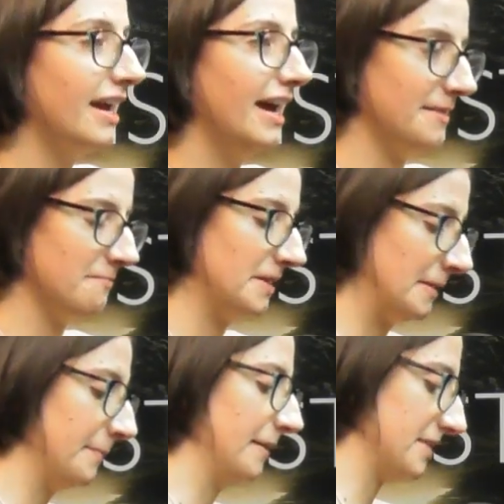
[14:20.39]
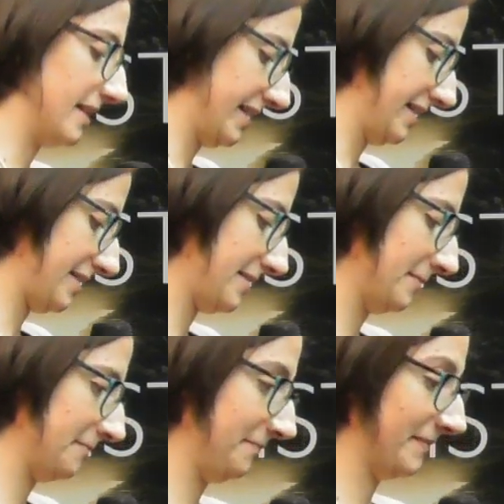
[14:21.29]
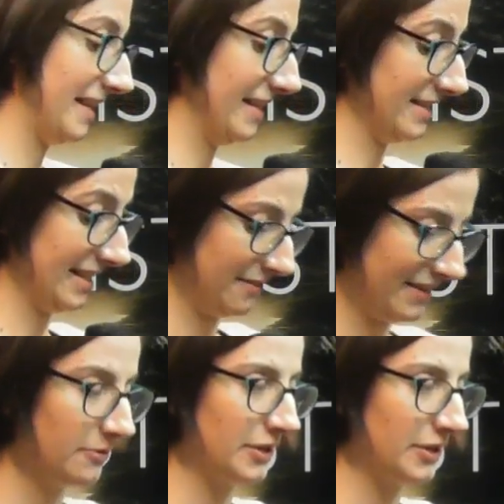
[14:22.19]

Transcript: and then being baptized. That's the end of their one.